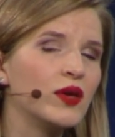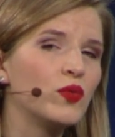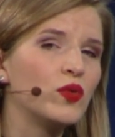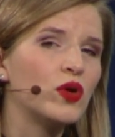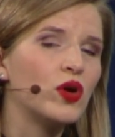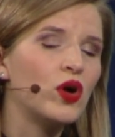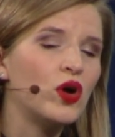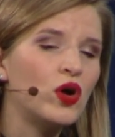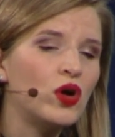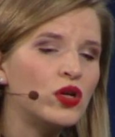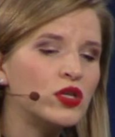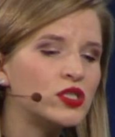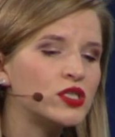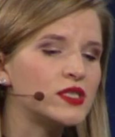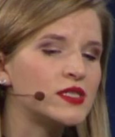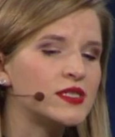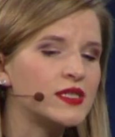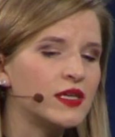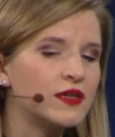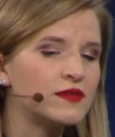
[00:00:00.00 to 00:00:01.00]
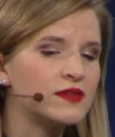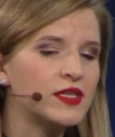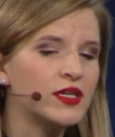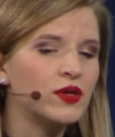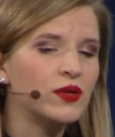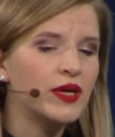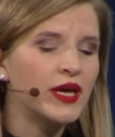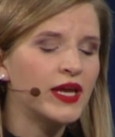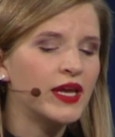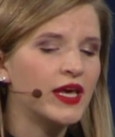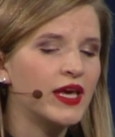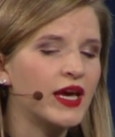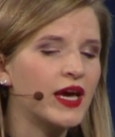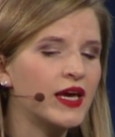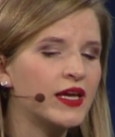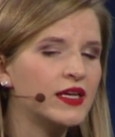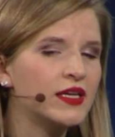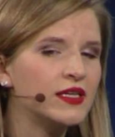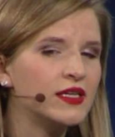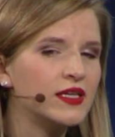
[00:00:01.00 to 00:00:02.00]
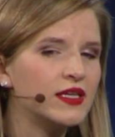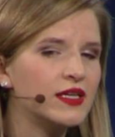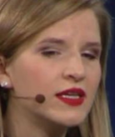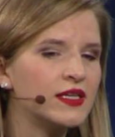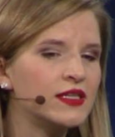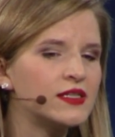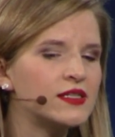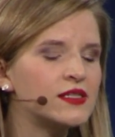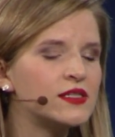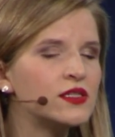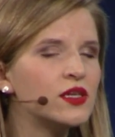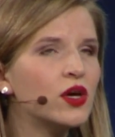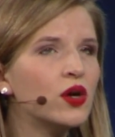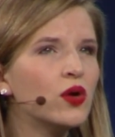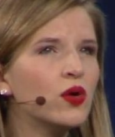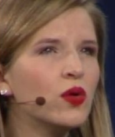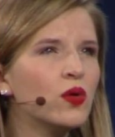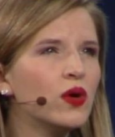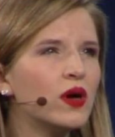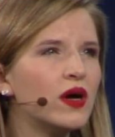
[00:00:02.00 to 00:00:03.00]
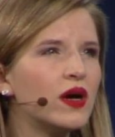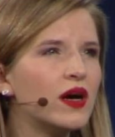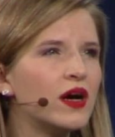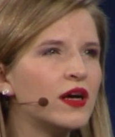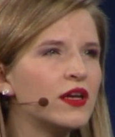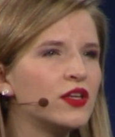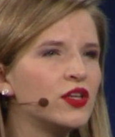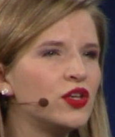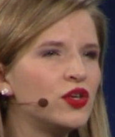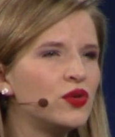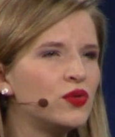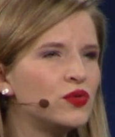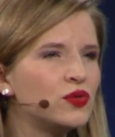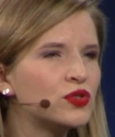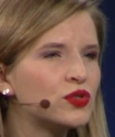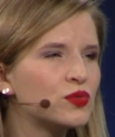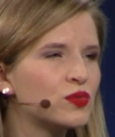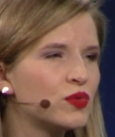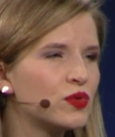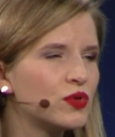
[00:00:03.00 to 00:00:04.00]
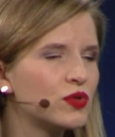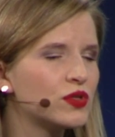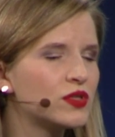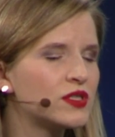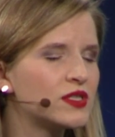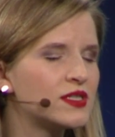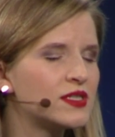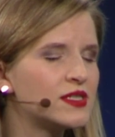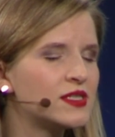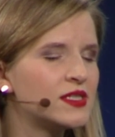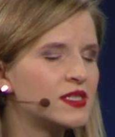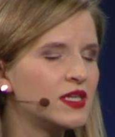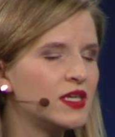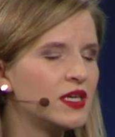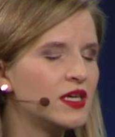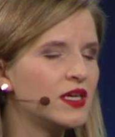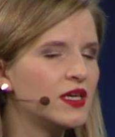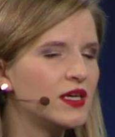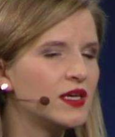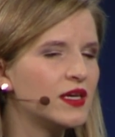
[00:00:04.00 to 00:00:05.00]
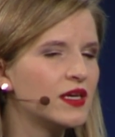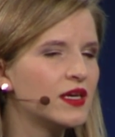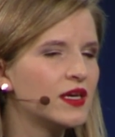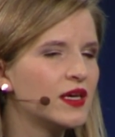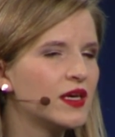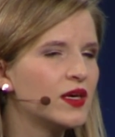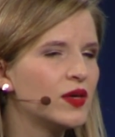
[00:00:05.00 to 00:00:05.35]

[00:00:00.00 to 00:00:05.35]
We're all just self-segregating, and it's so unusual to see